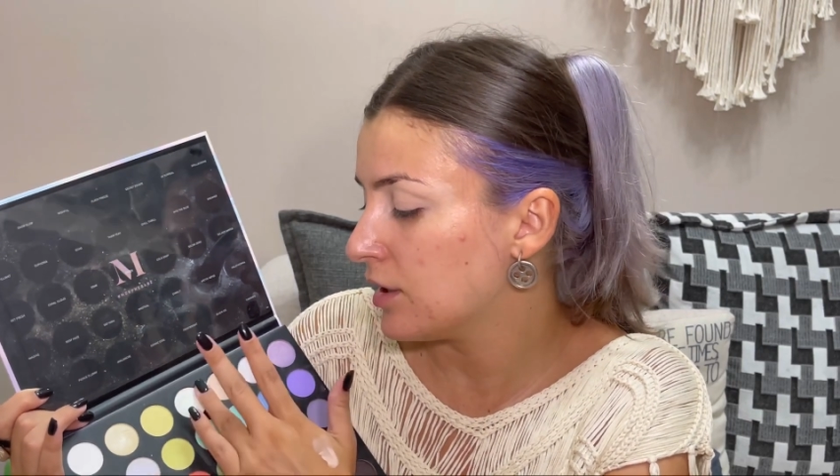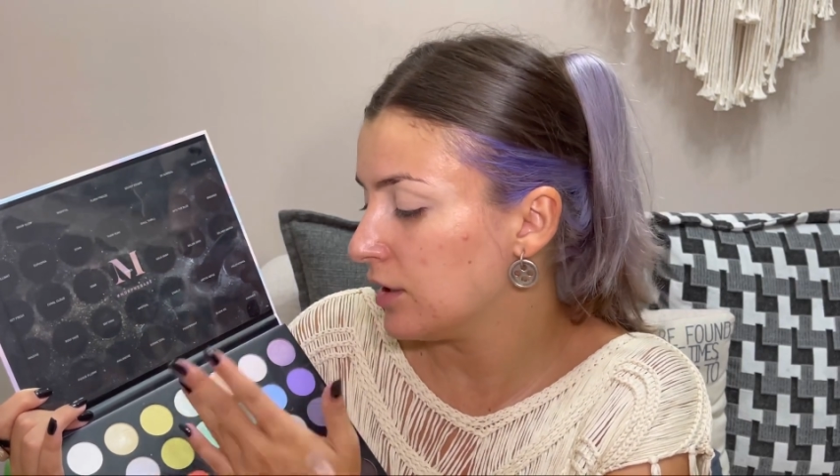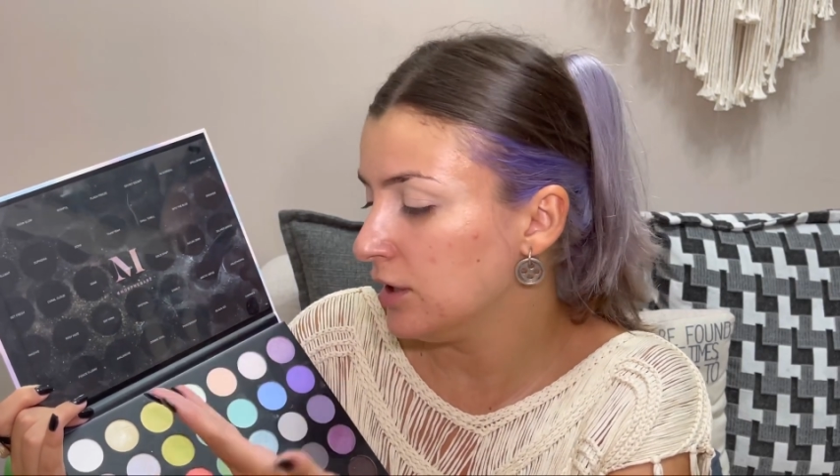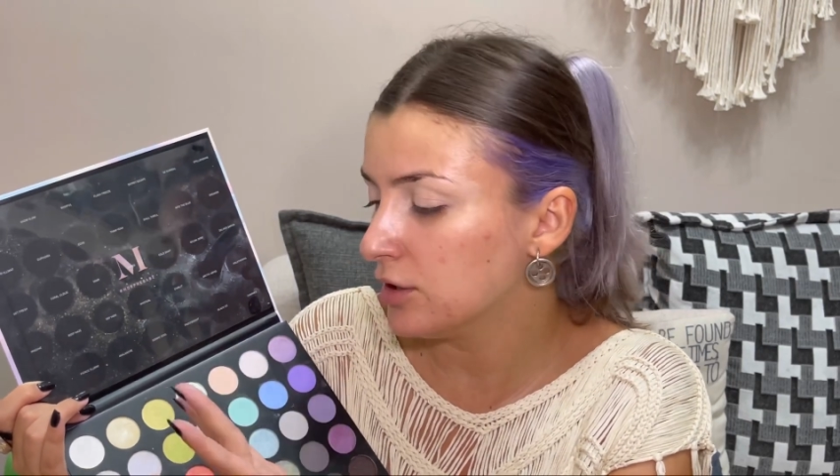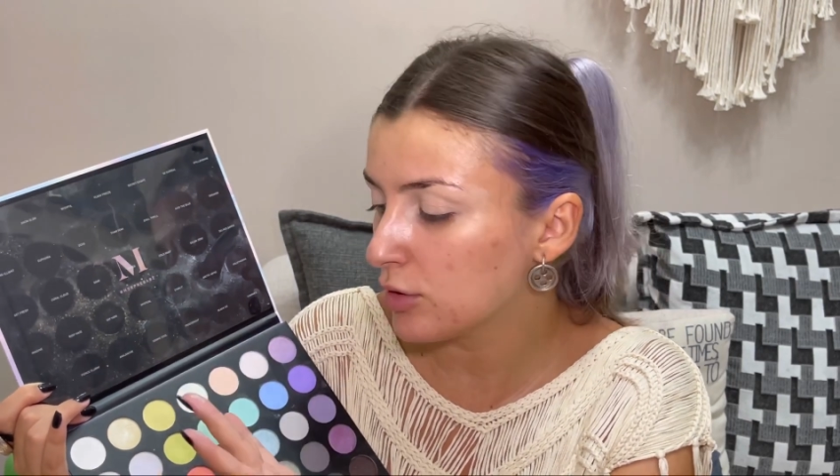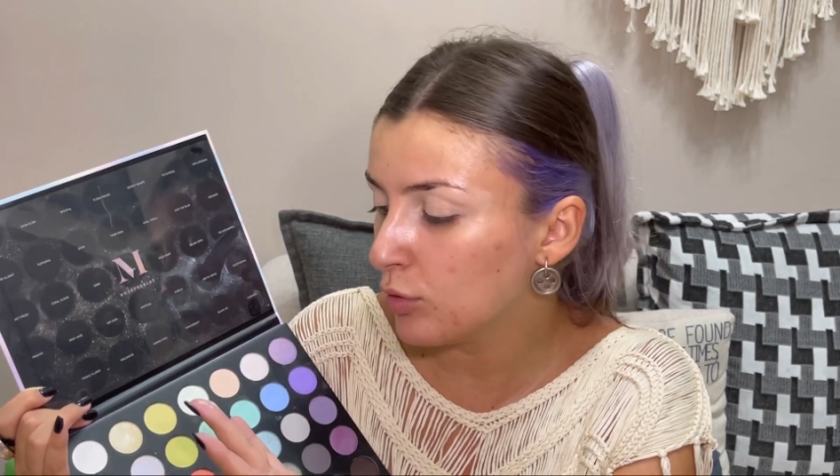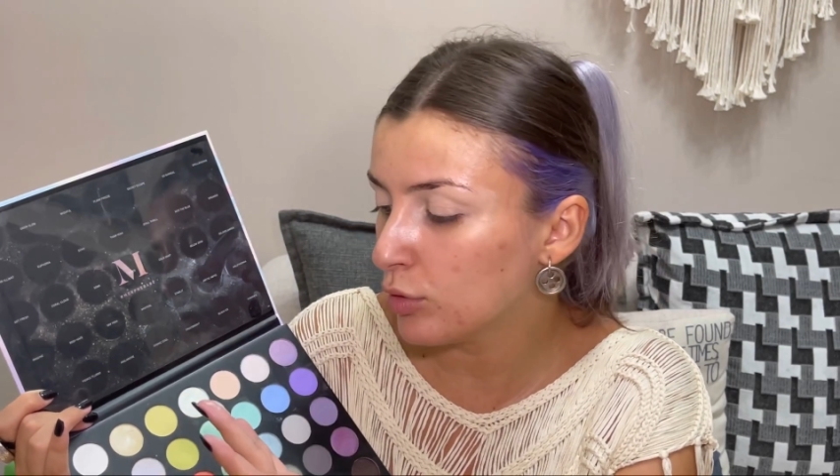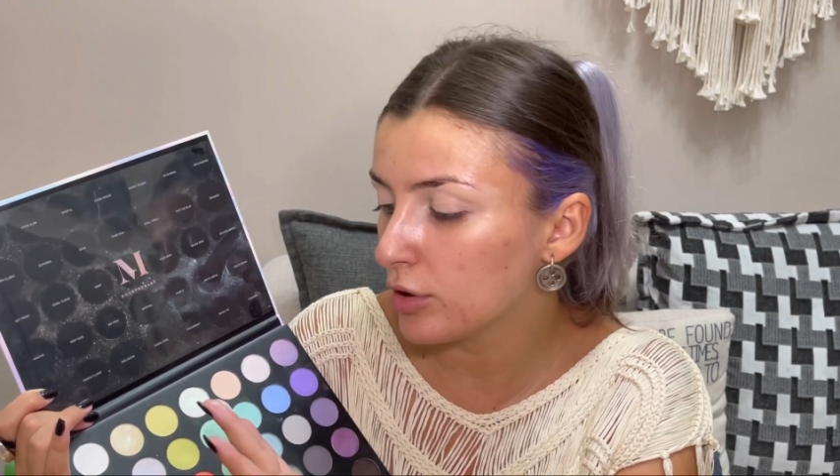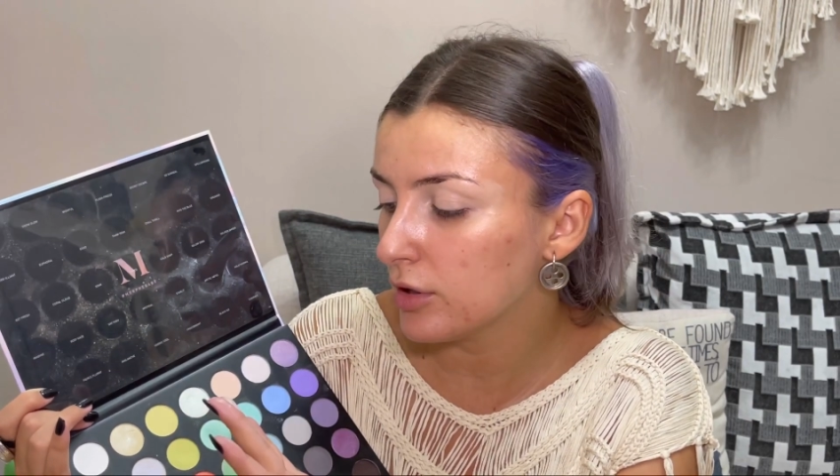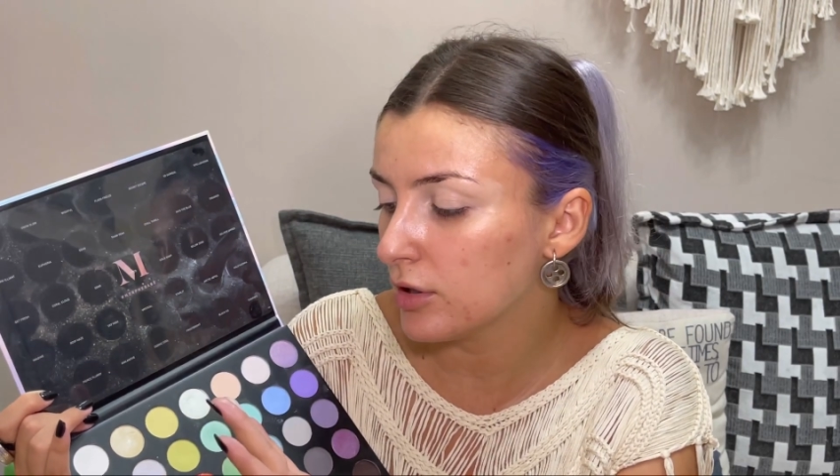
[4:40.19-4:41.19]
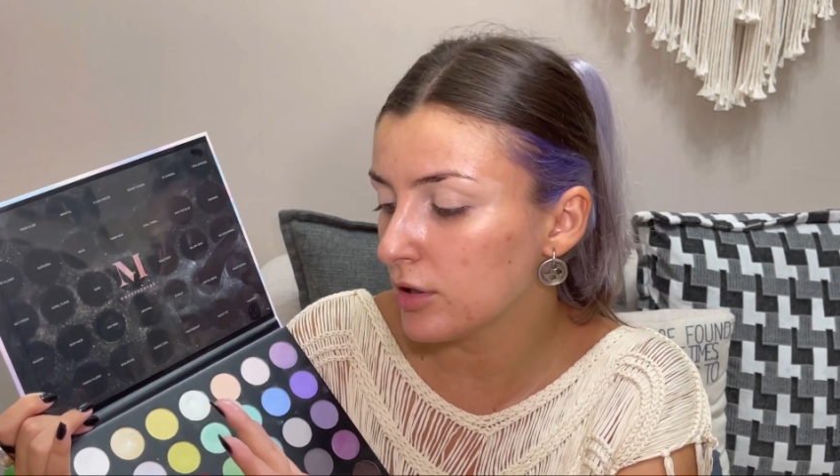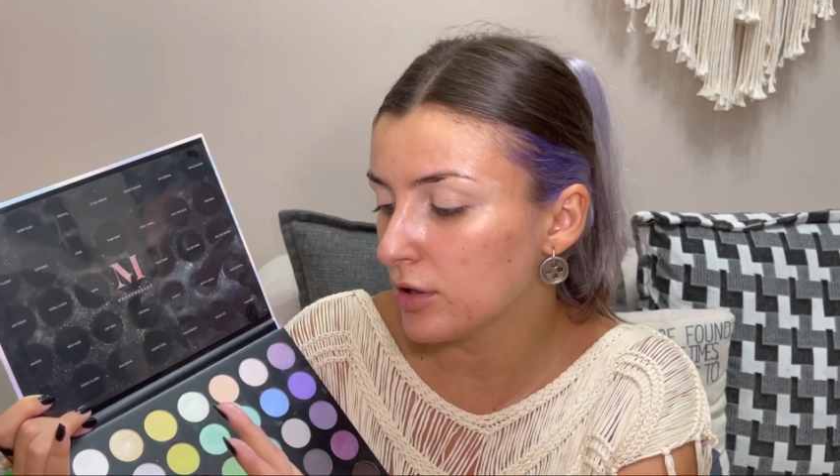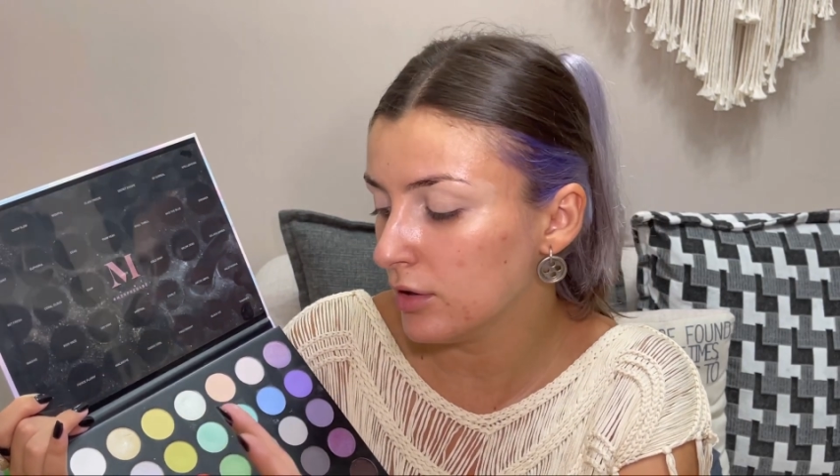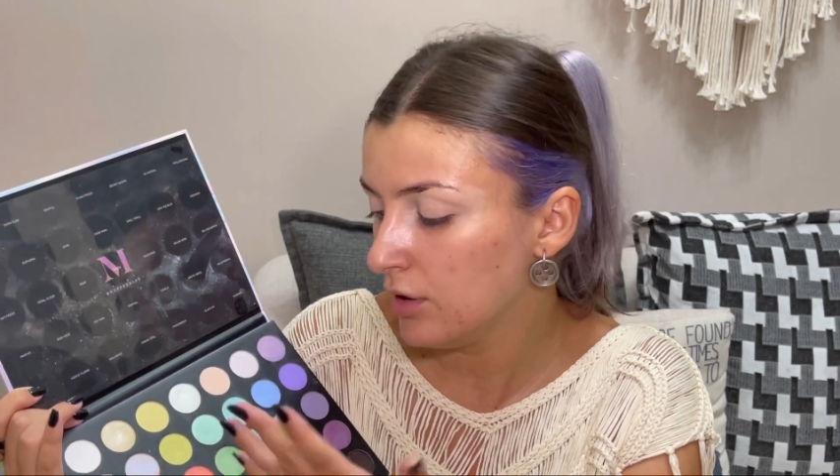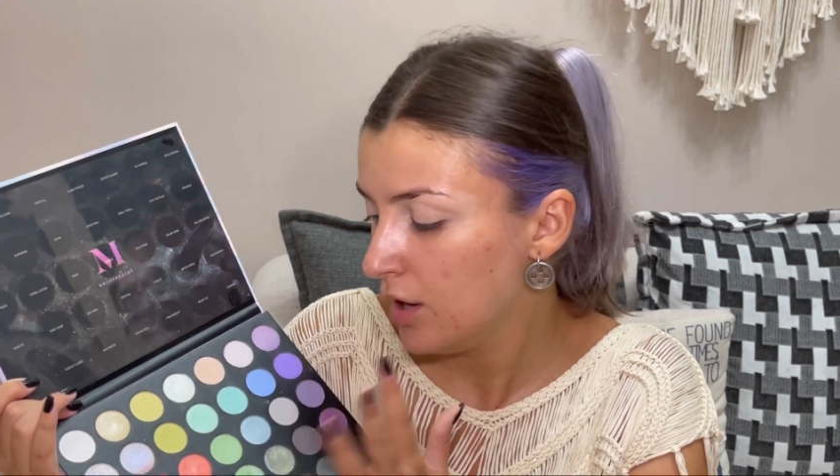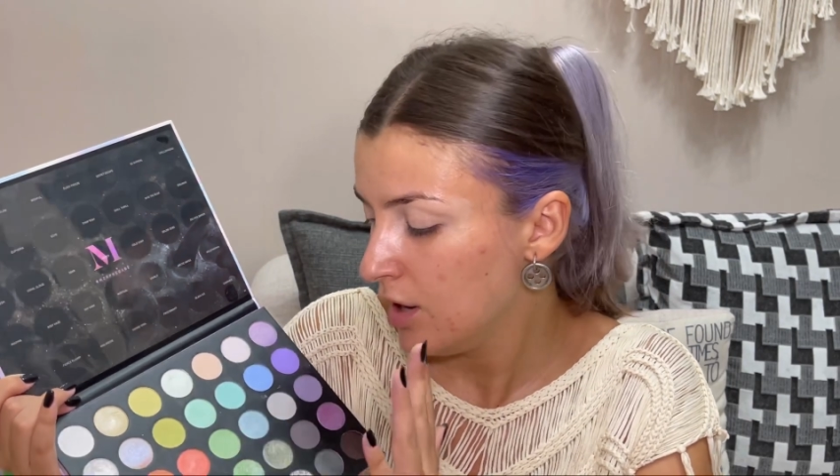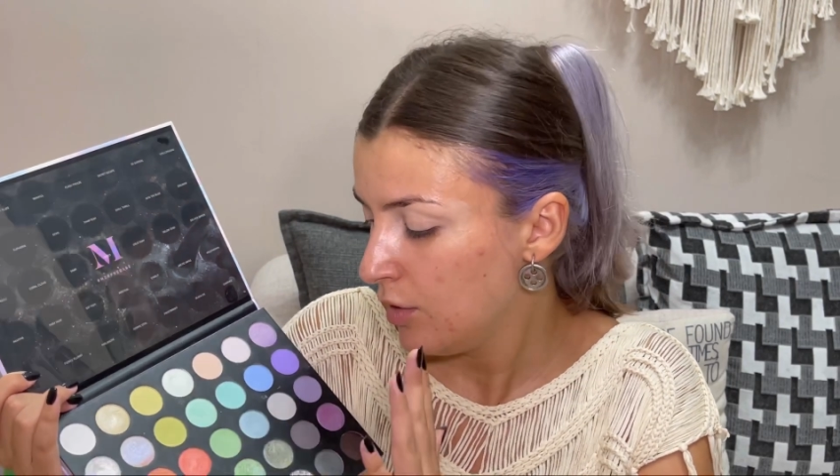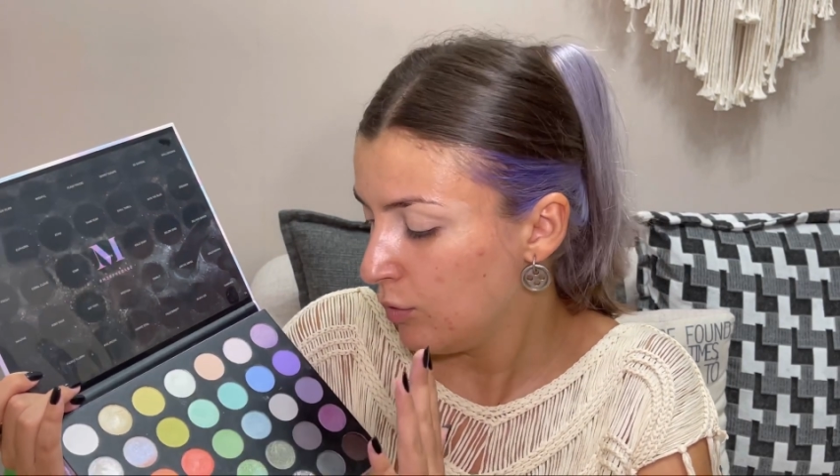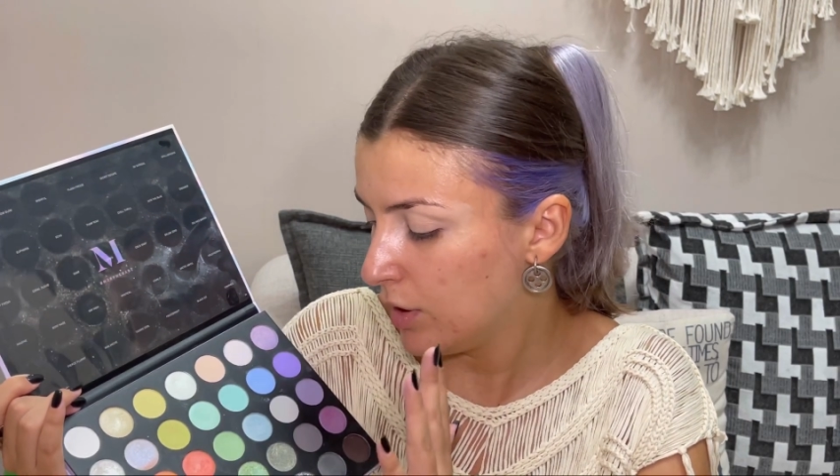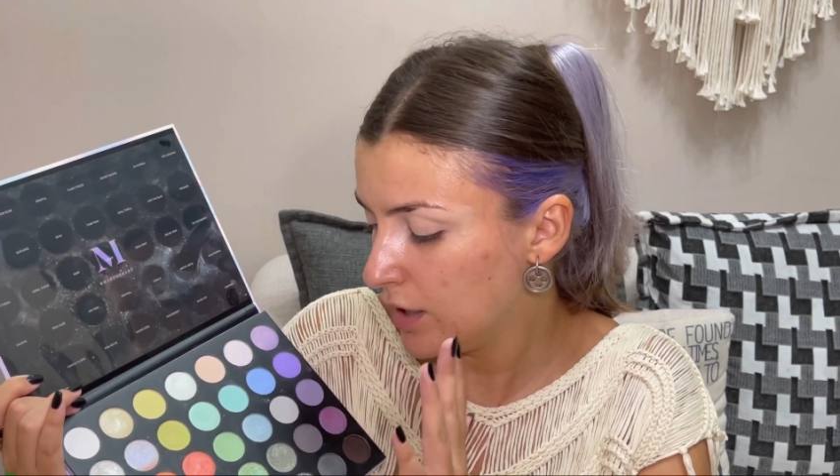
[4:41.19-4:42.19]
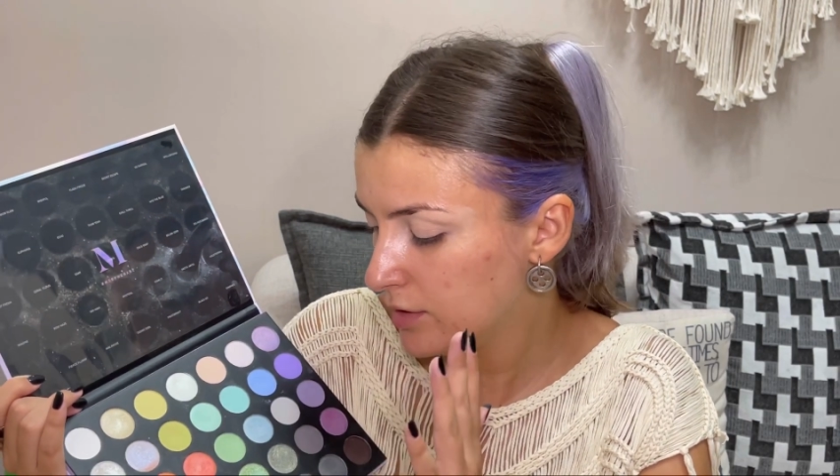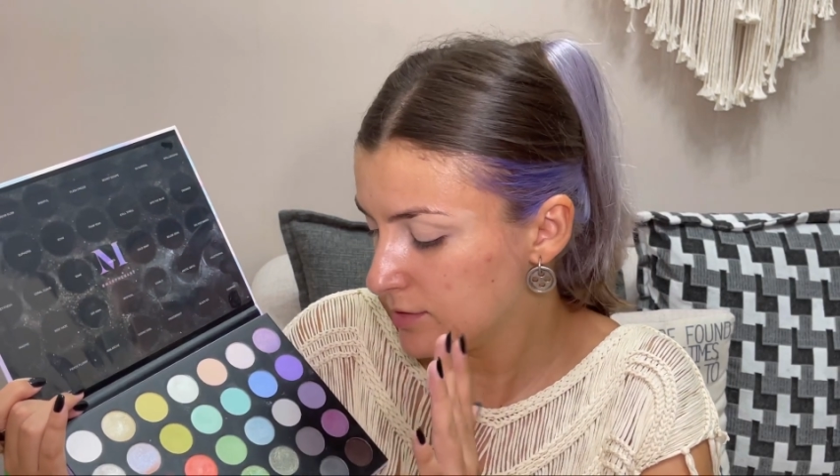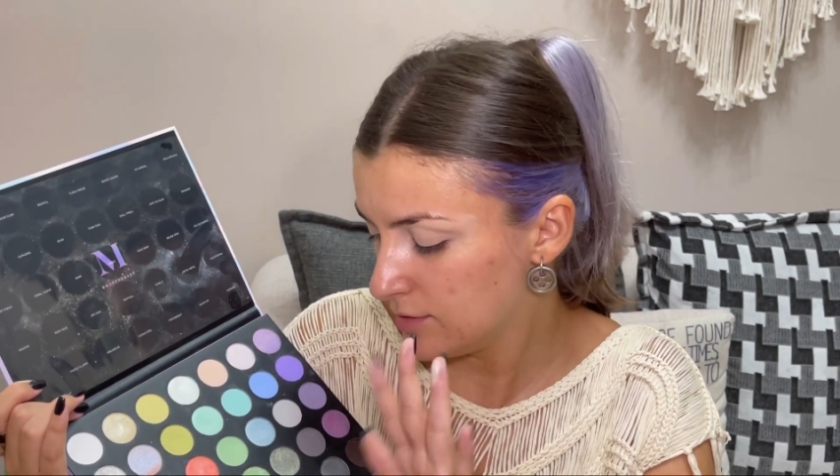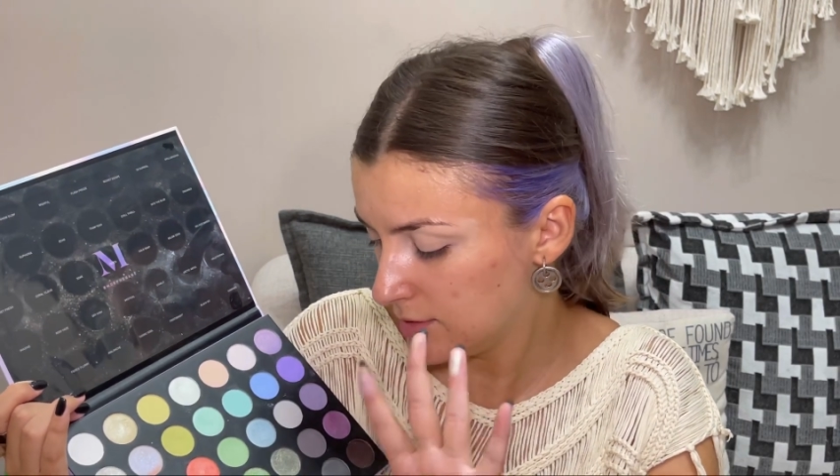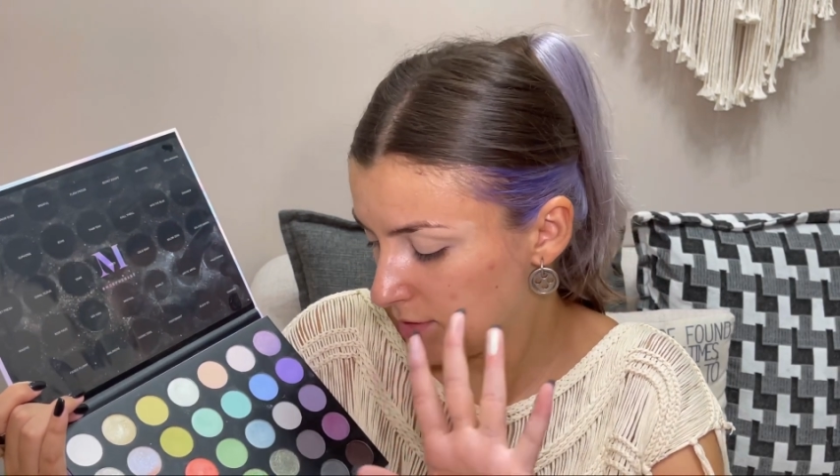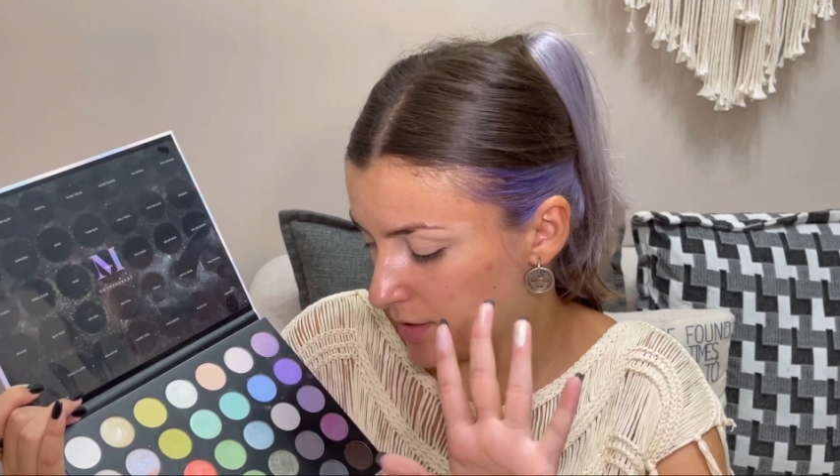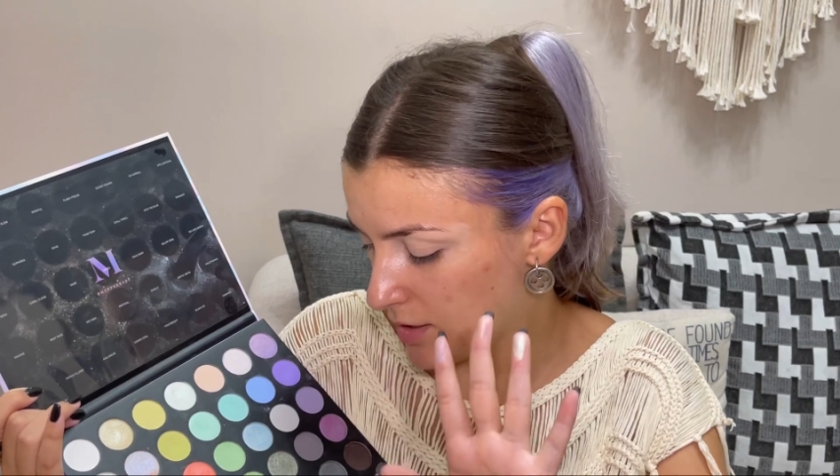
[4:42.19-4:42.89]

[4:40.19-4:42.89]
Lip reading: inner corner ones,